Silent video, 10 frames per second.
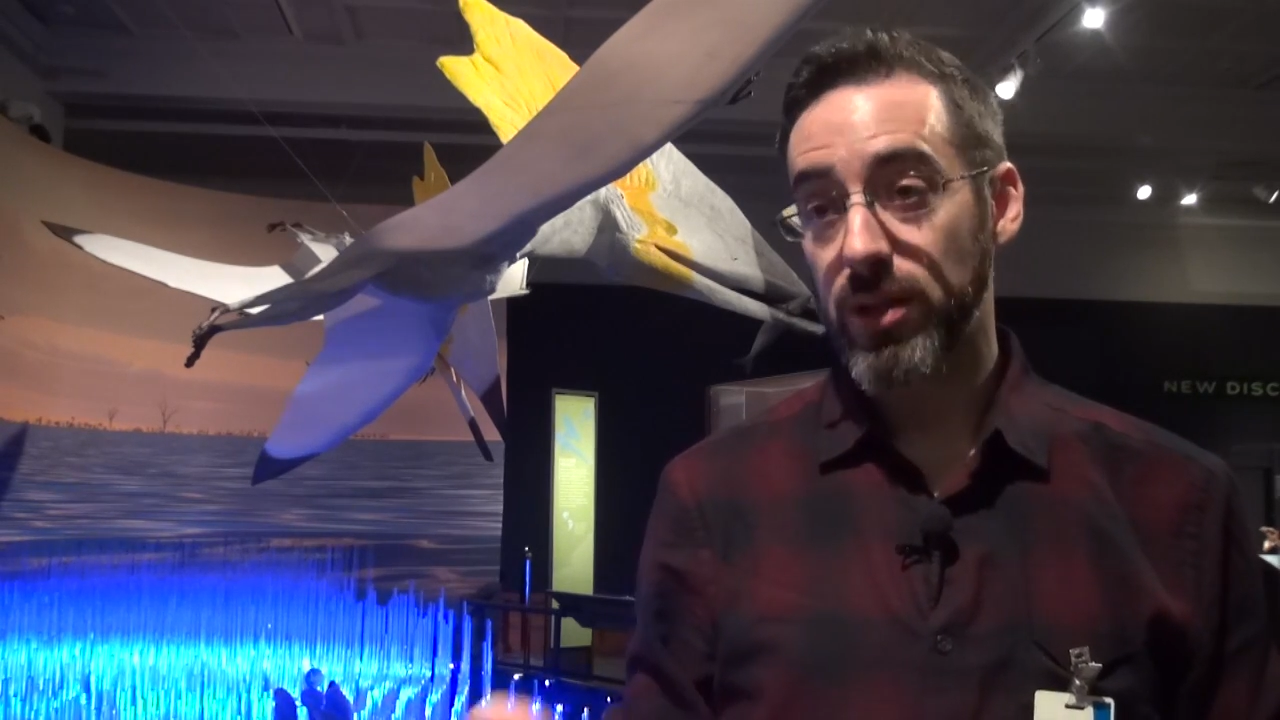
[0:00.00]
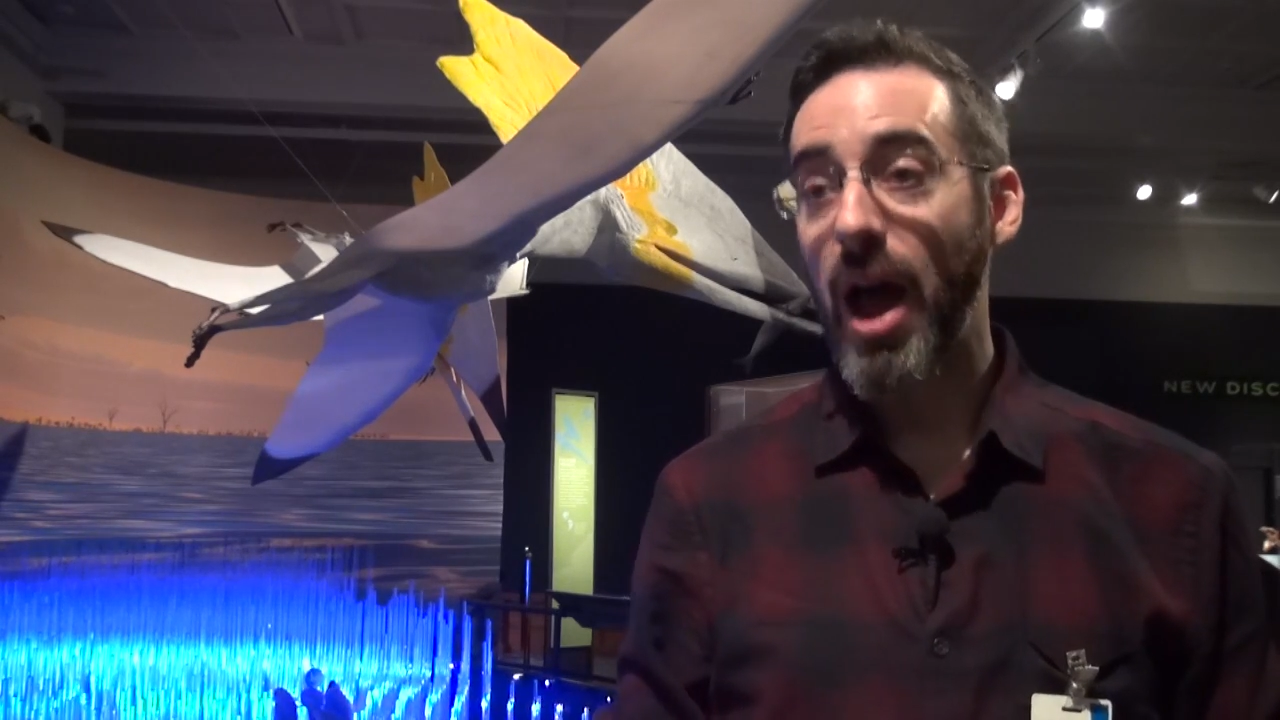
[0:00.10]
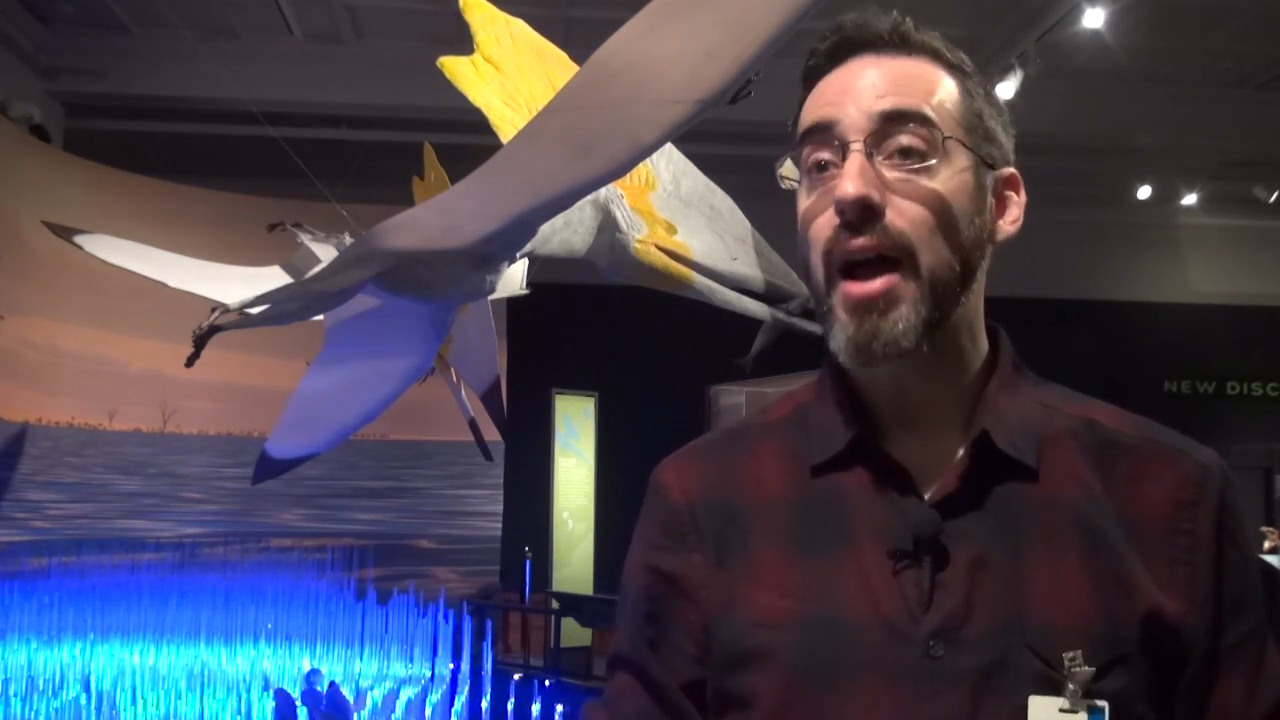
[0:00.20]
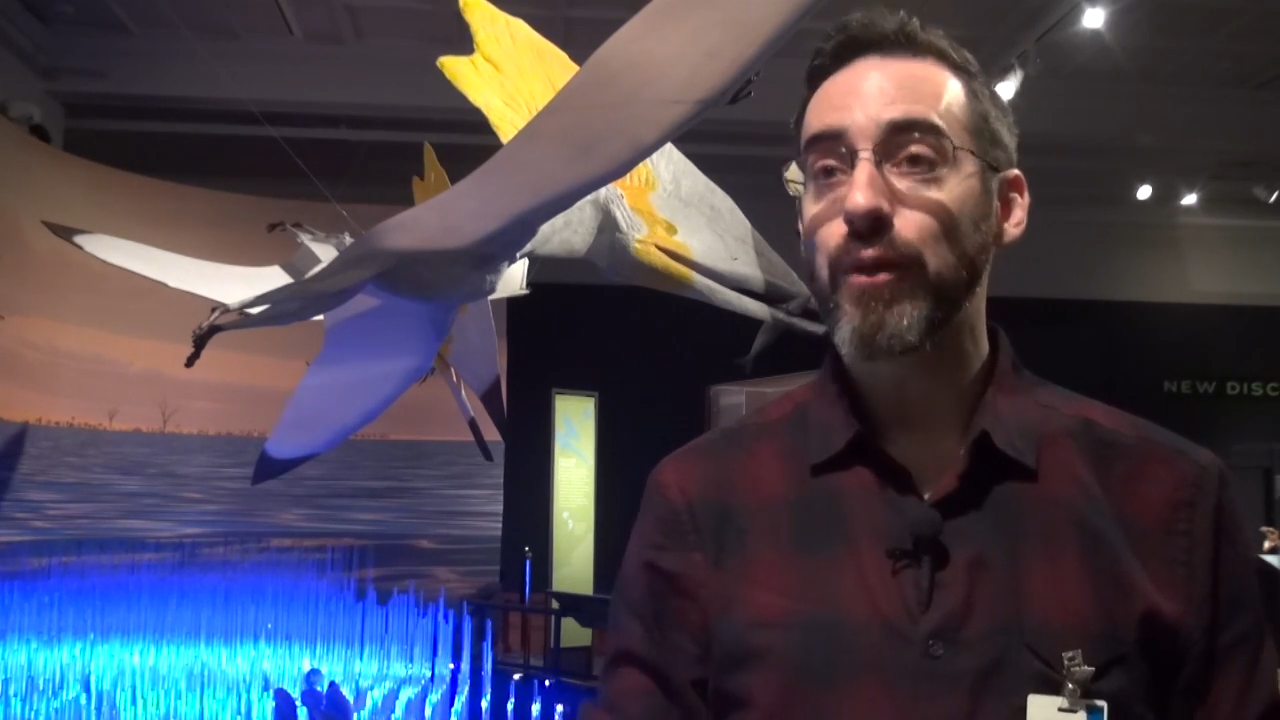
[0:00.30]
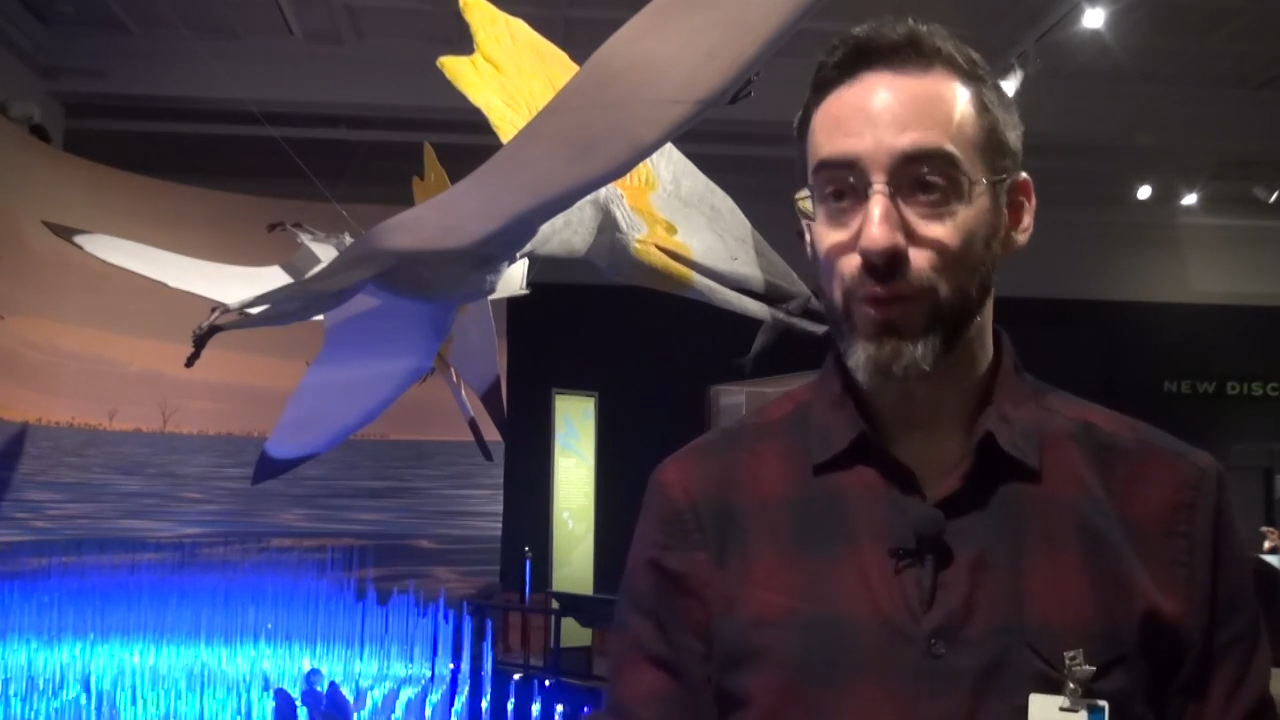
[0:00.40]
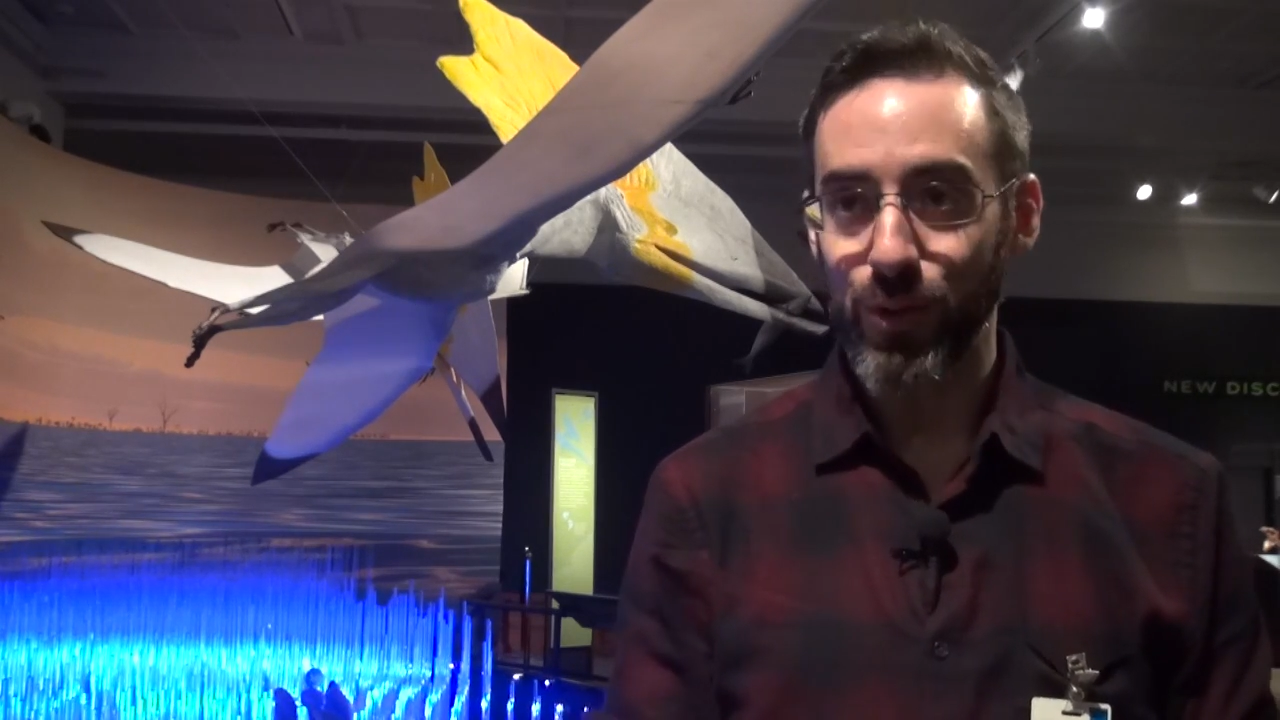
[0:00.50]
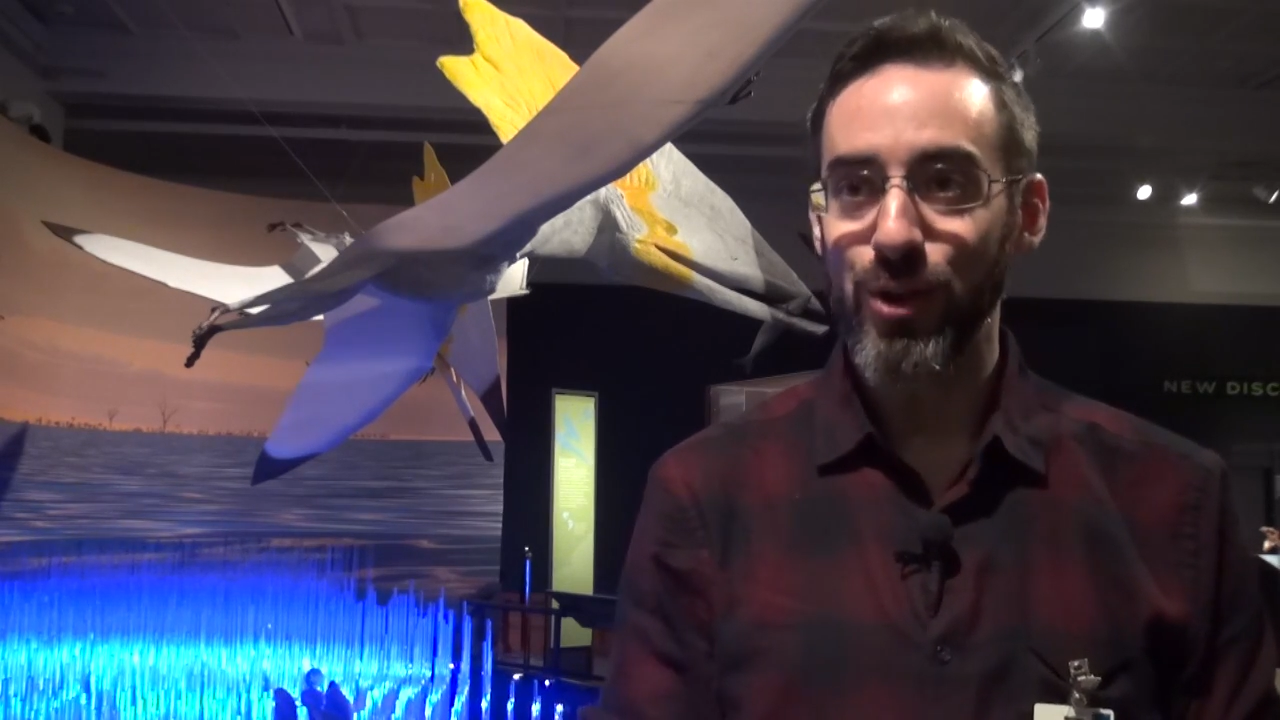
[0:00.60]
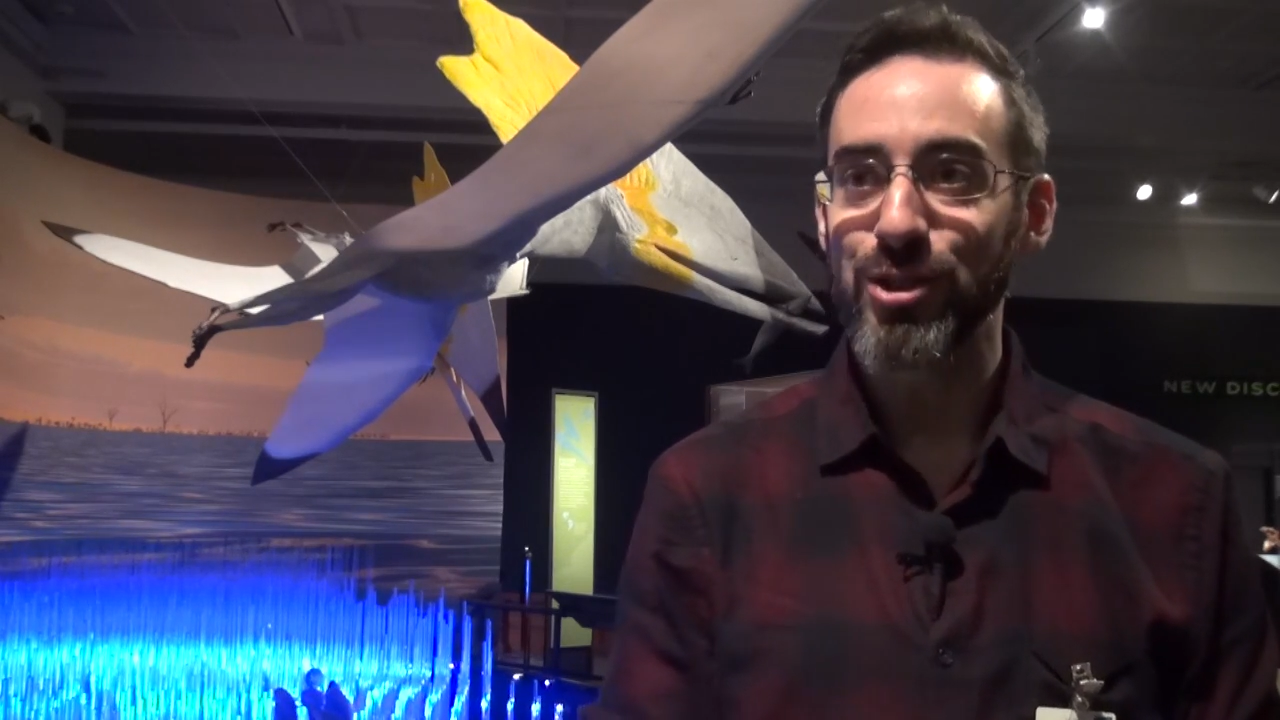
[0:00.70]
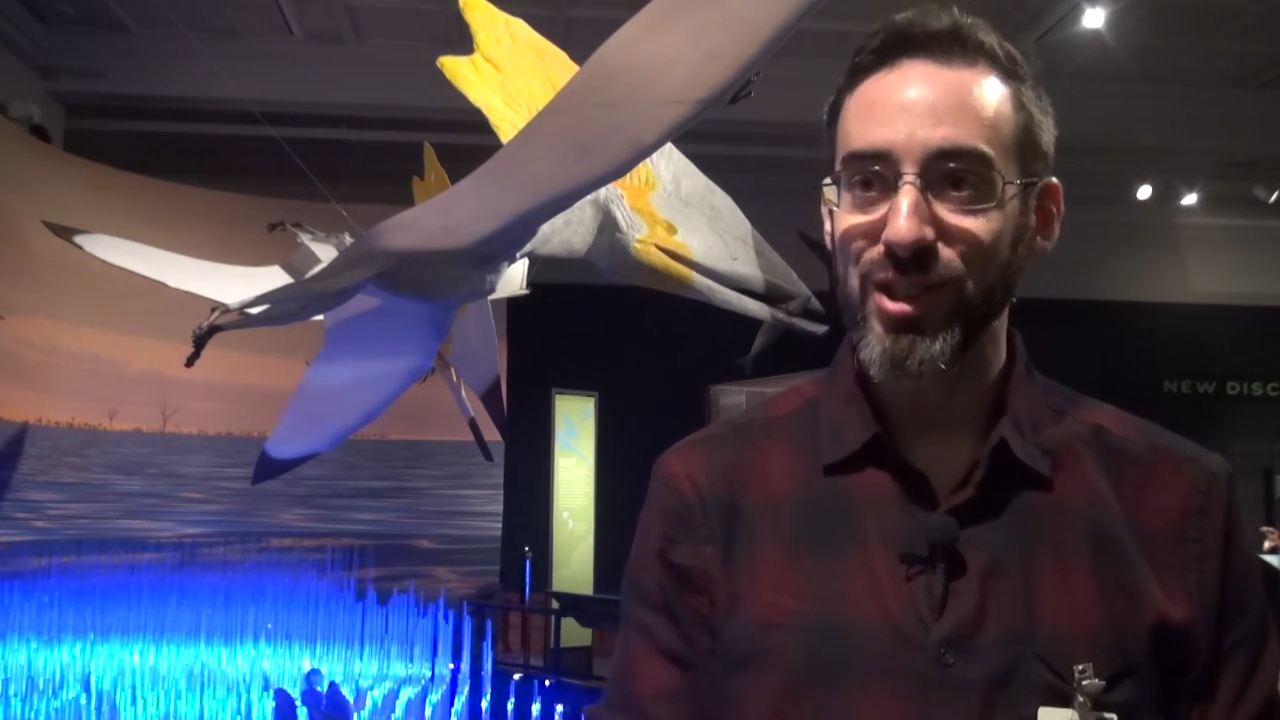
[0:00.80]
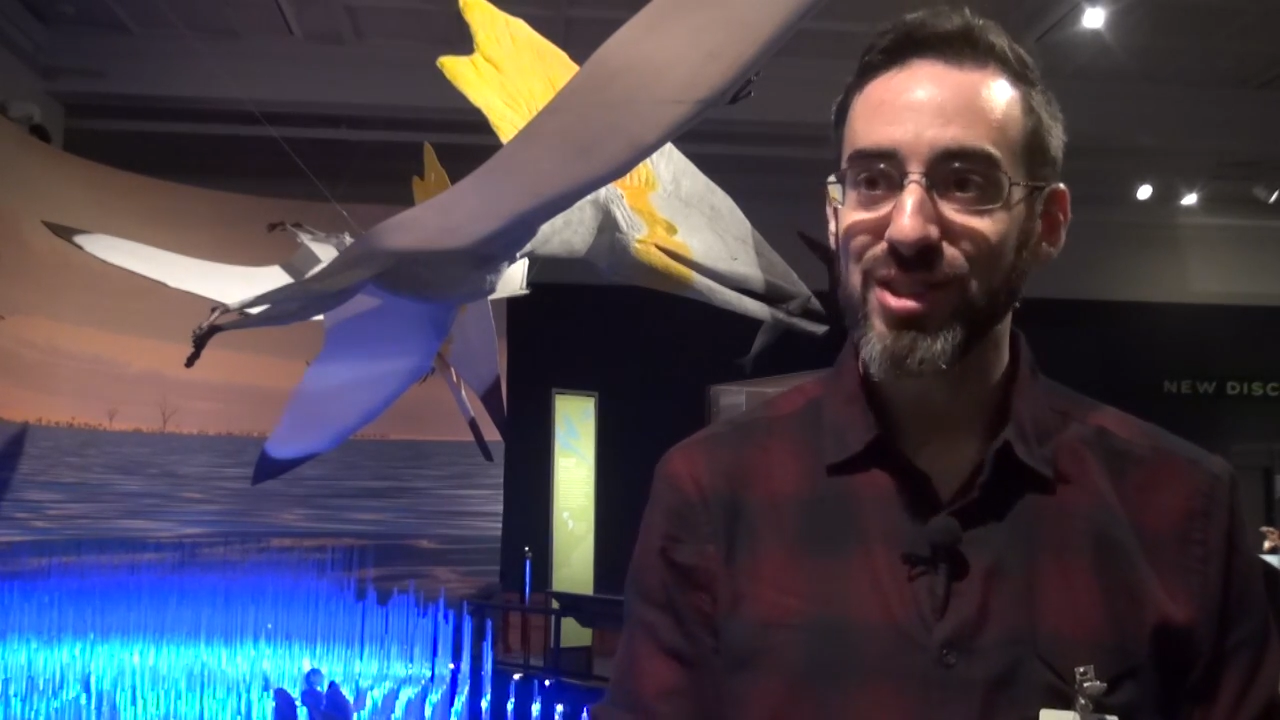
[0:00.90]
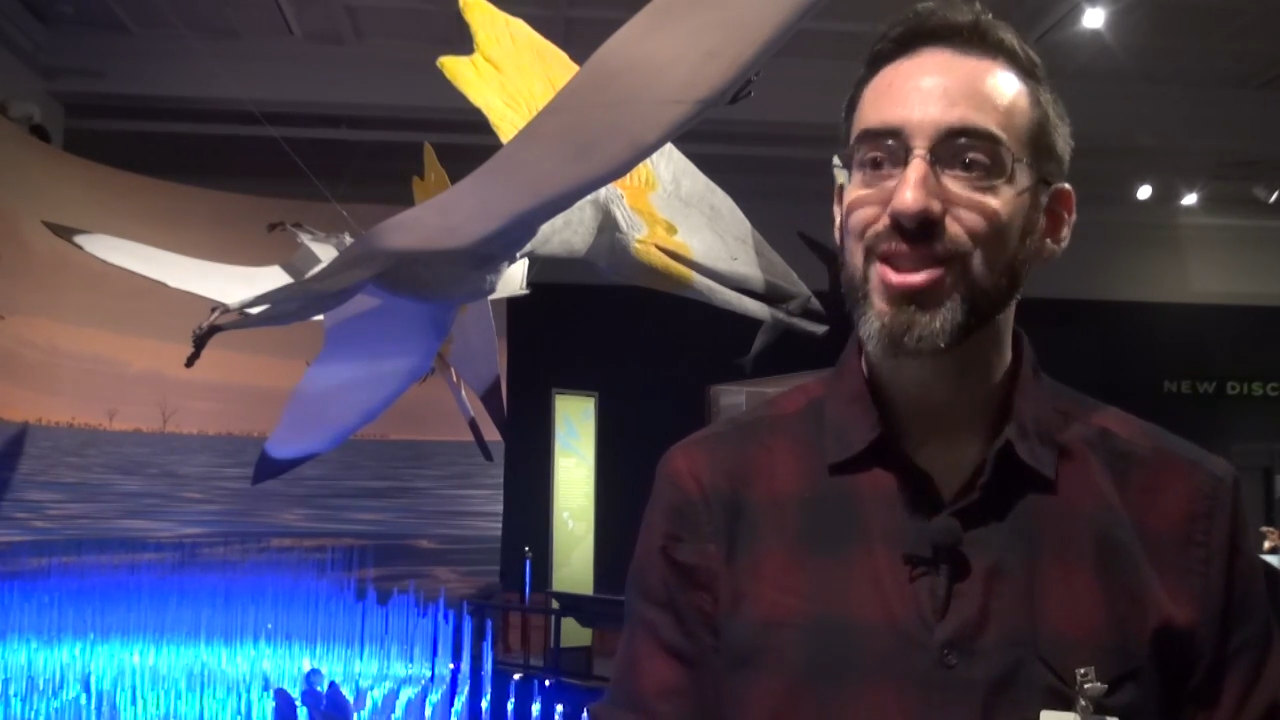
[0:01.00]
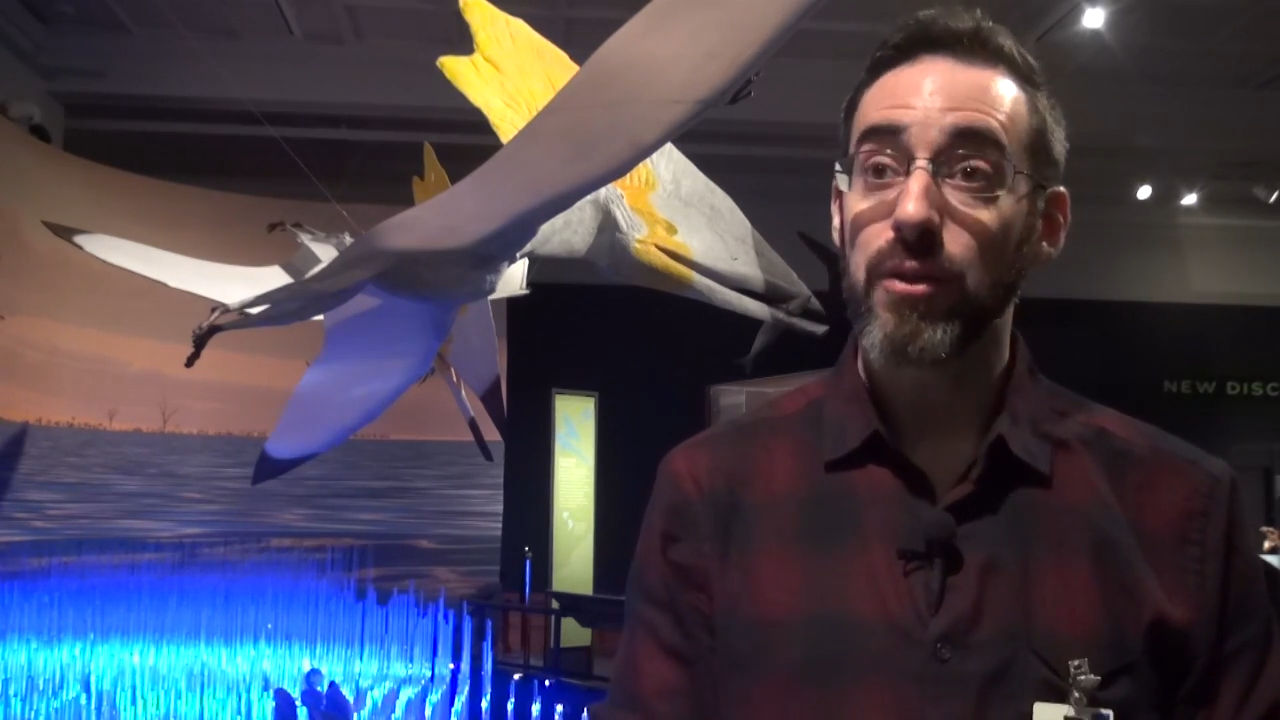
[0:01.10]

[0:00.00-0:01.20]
tied for largest,